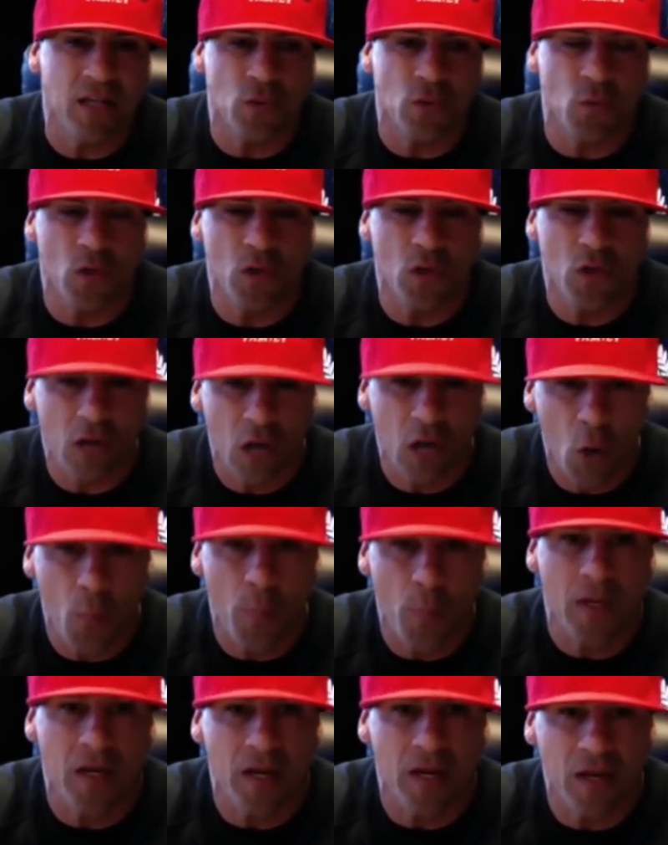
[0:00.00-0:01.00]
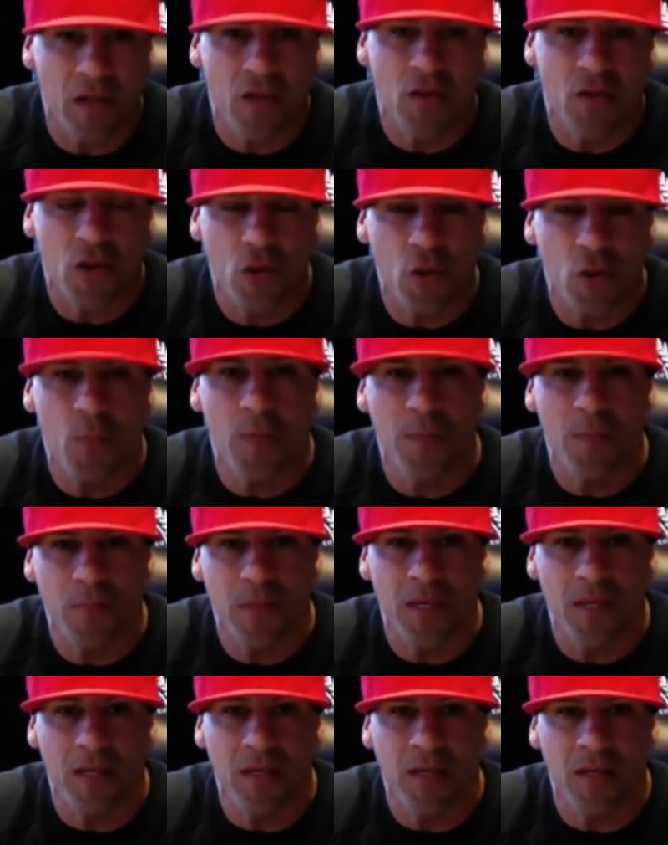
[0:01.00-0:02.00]
When you're helping another human
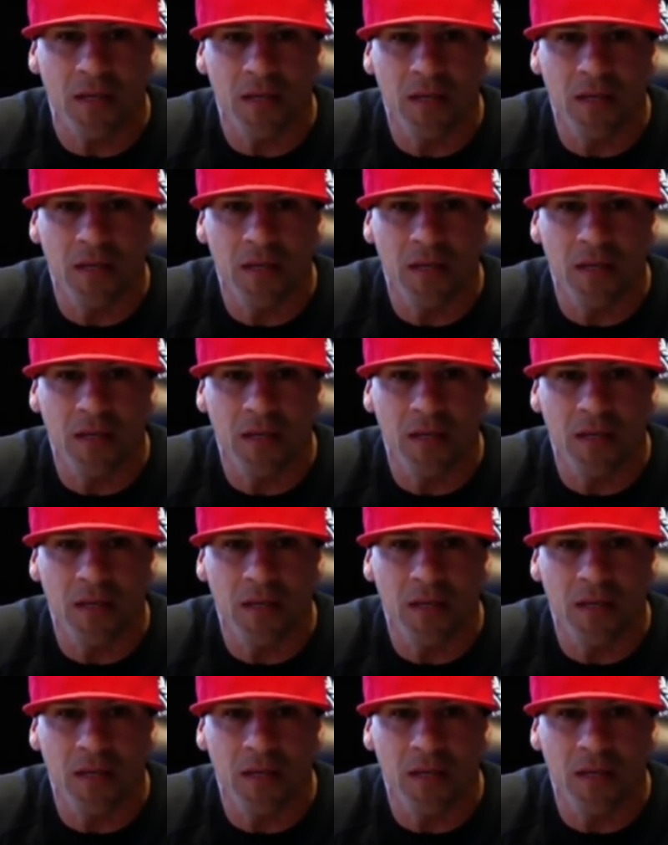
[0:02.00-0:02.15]
being